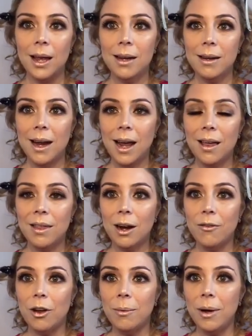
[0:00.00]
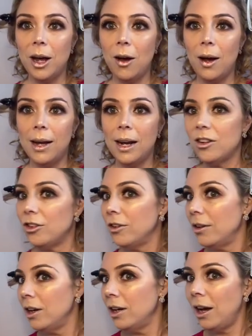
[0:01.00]
Now that I've got my
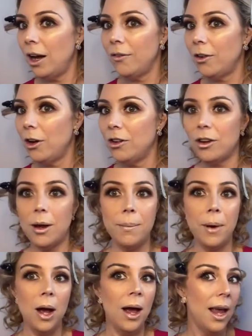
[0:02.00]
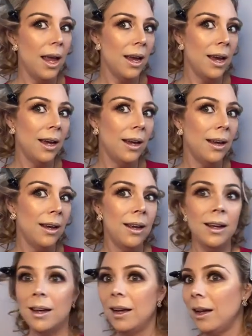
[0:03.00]
eyelashes on, I've got my
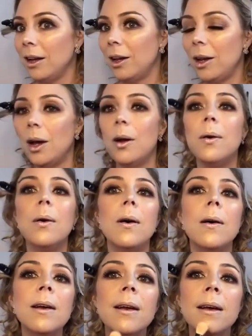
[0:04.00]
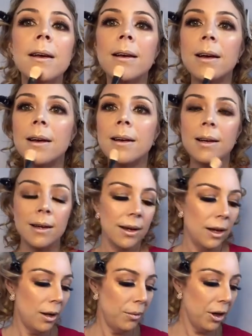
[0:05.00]
glow on.
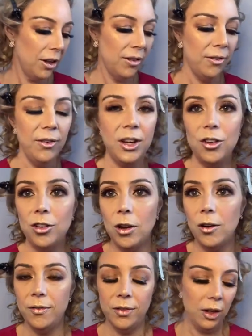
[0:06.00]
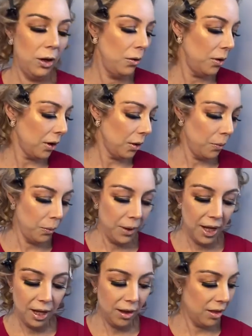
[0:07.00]
I'm going to finish off the look
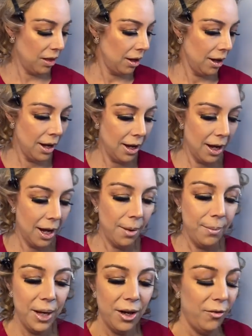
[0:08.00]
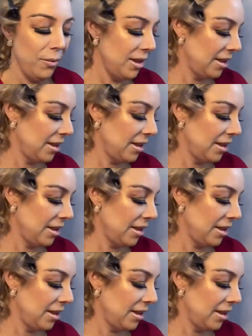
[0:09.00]
with a bit of mascara.